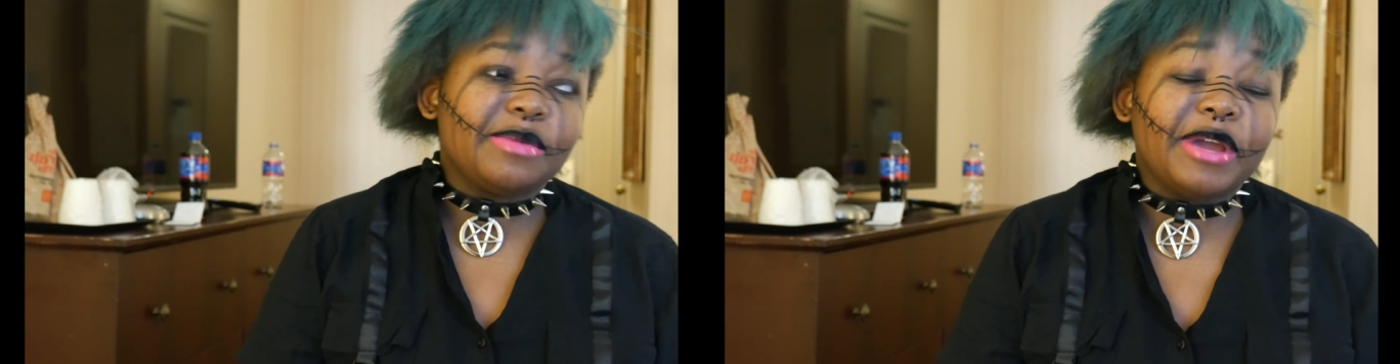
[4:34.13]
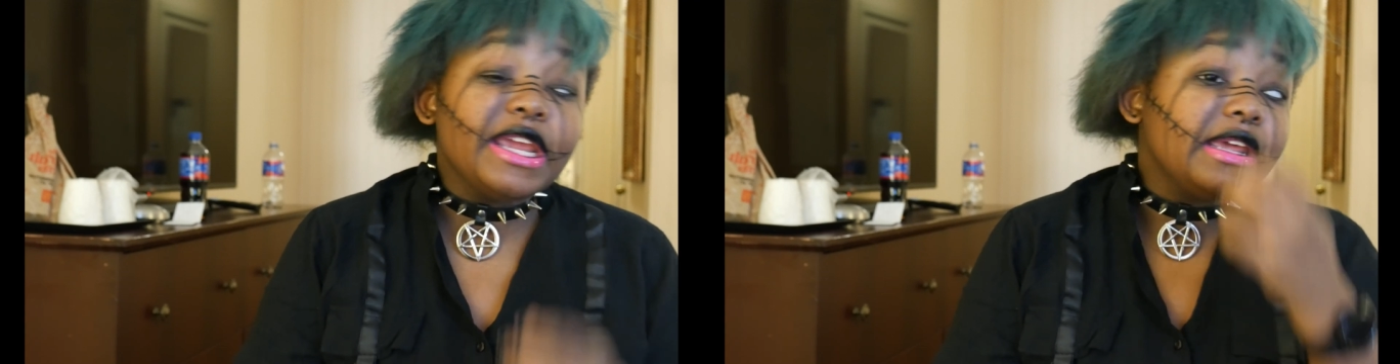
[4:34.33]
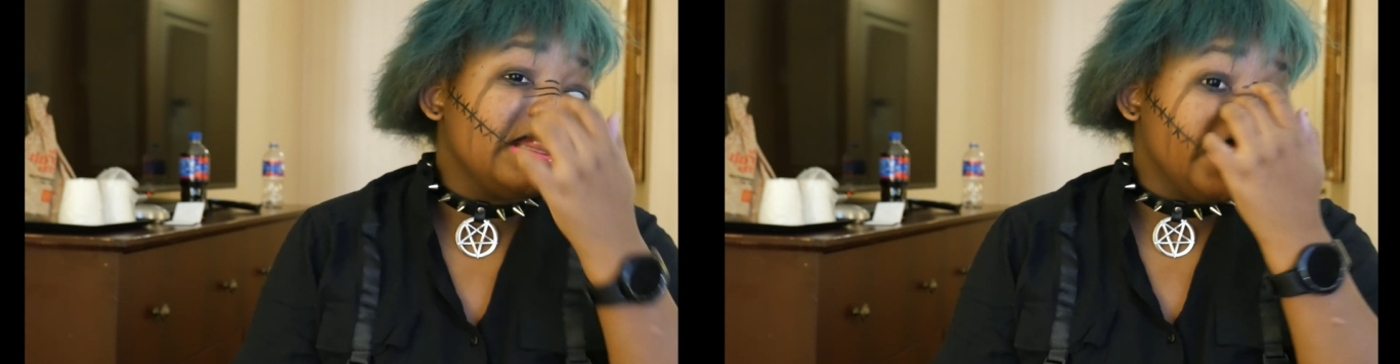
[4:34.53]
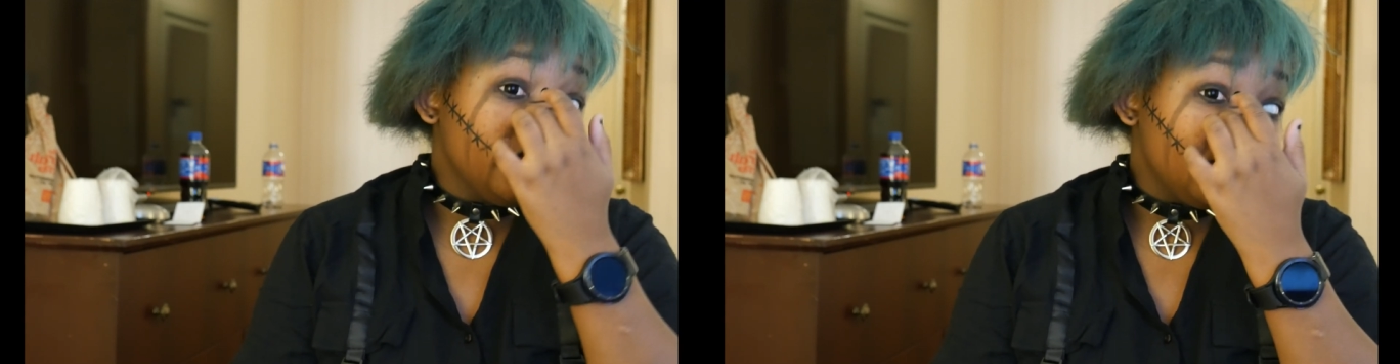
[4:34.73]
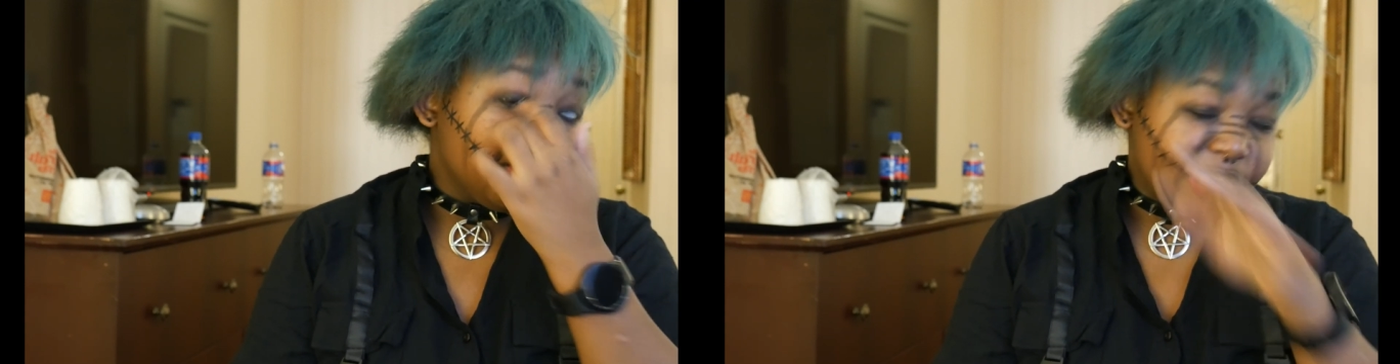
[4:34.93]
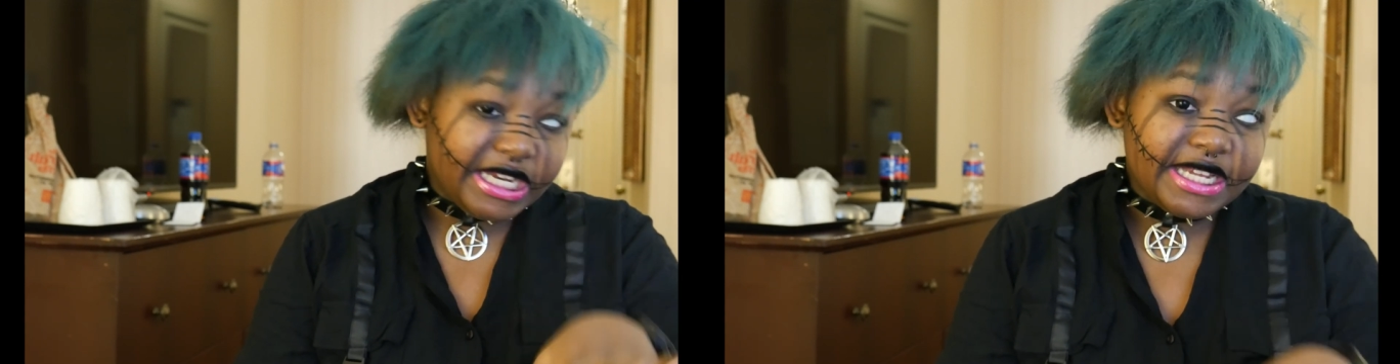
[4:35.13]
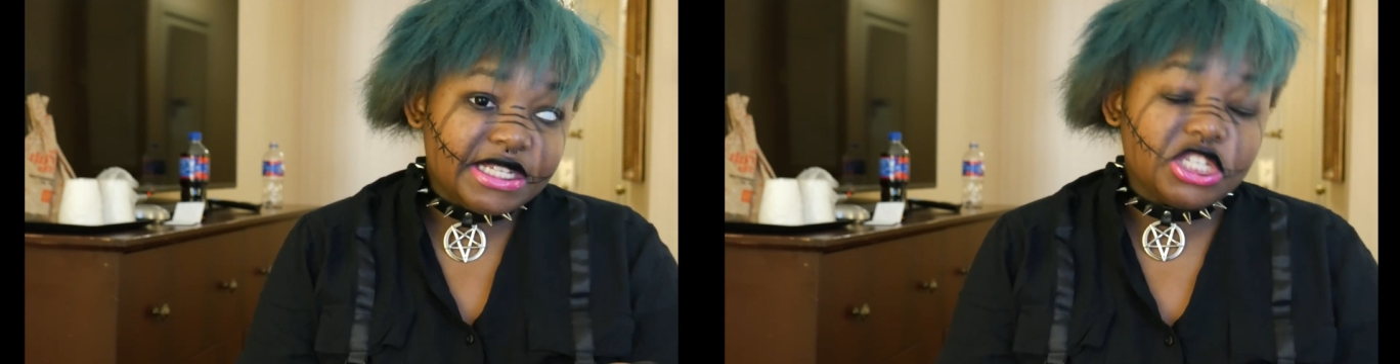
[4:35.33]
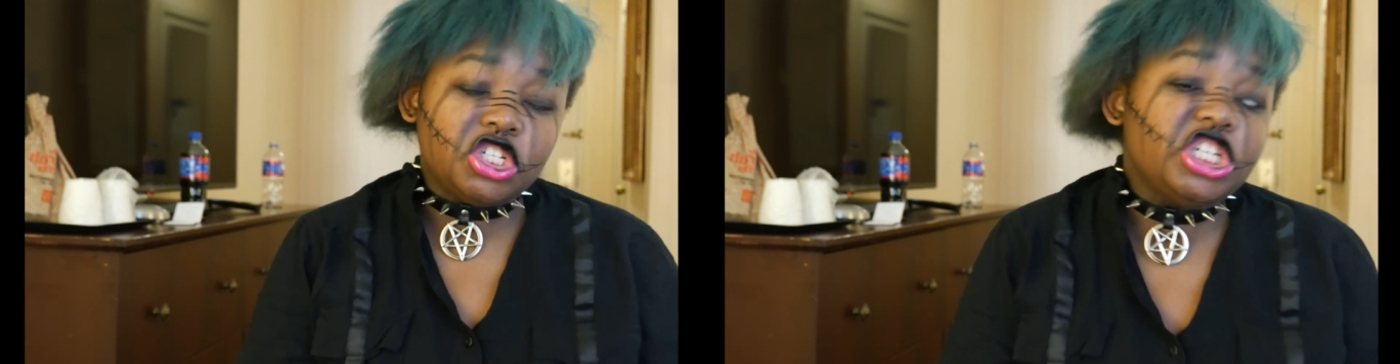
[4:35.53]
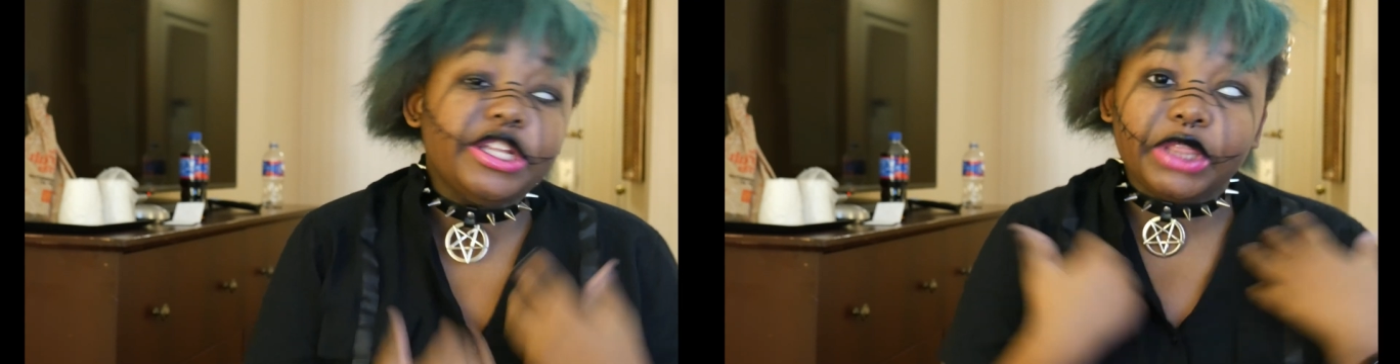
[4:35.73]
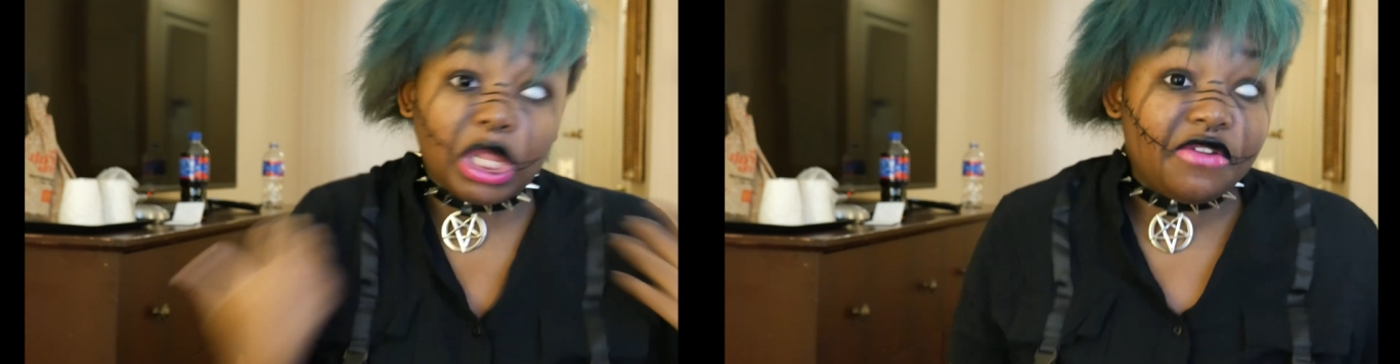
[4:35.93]
my niece, she
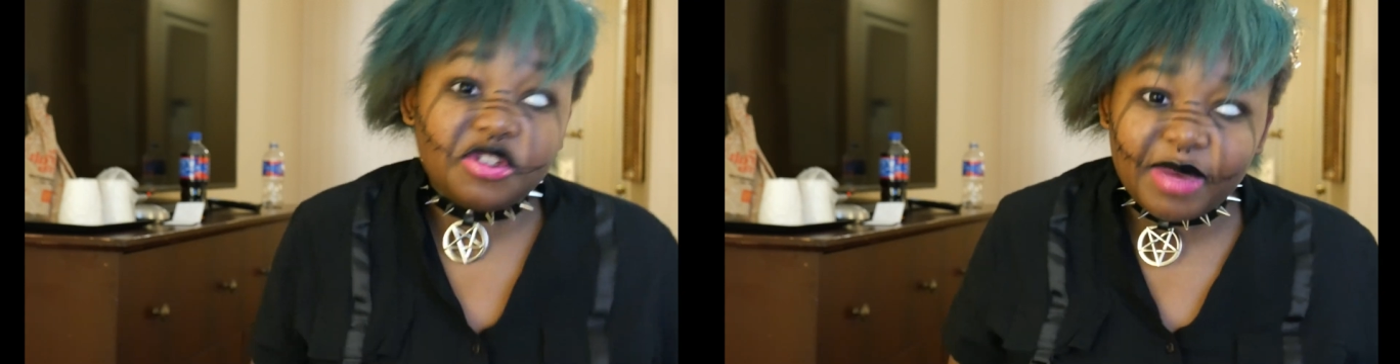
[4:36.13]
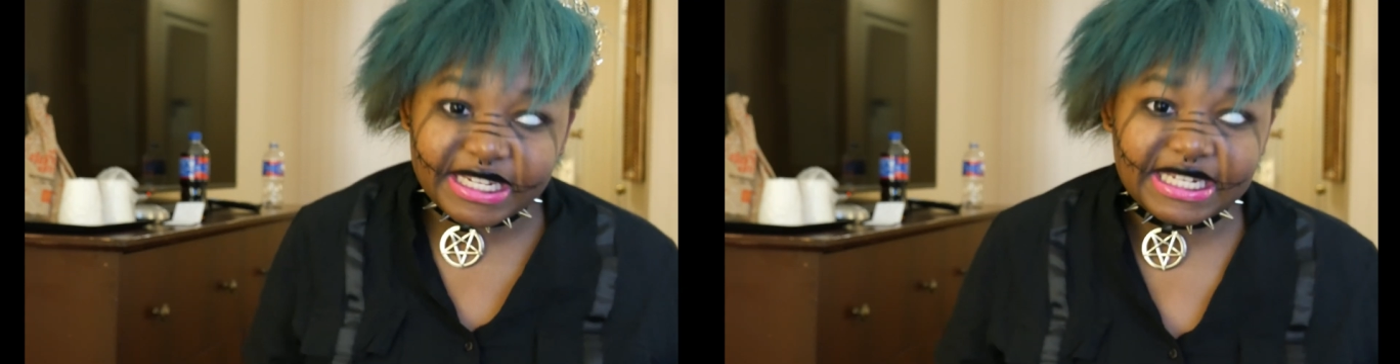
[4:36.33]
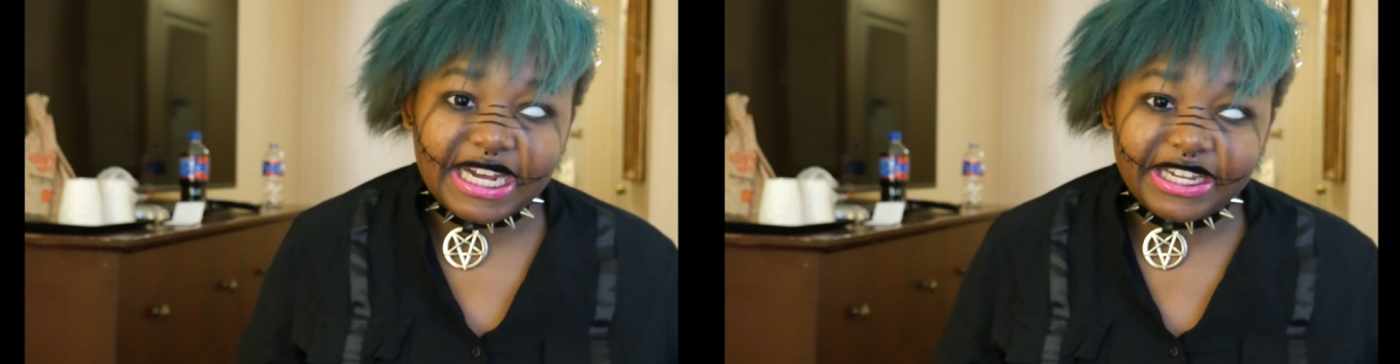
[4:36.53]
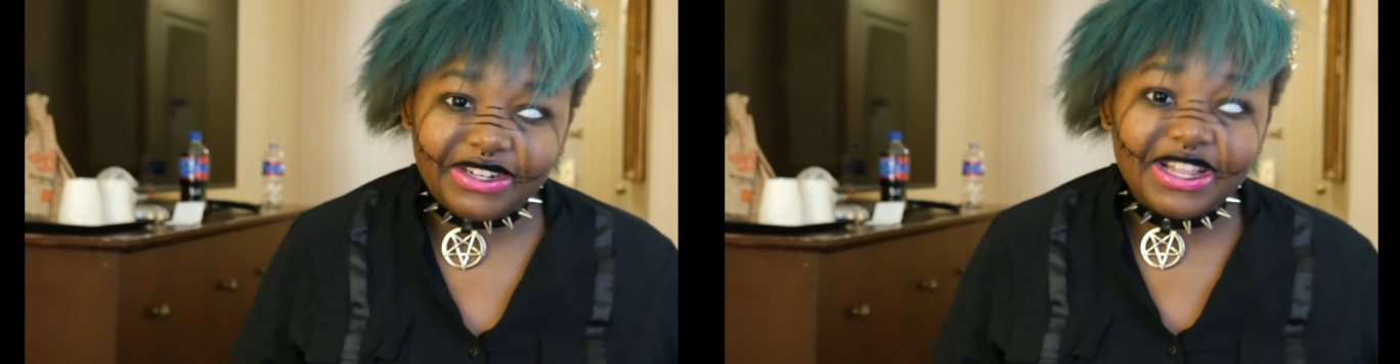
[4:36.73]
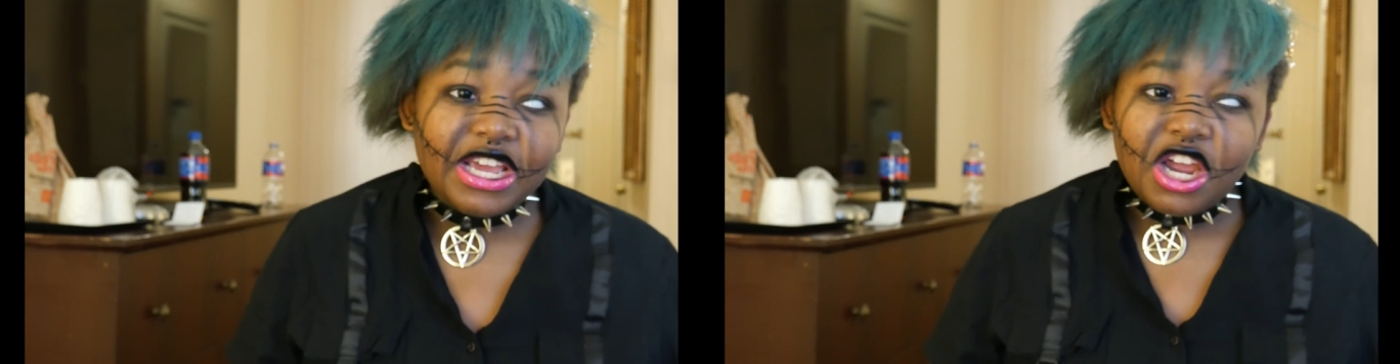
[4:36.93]
loves my style.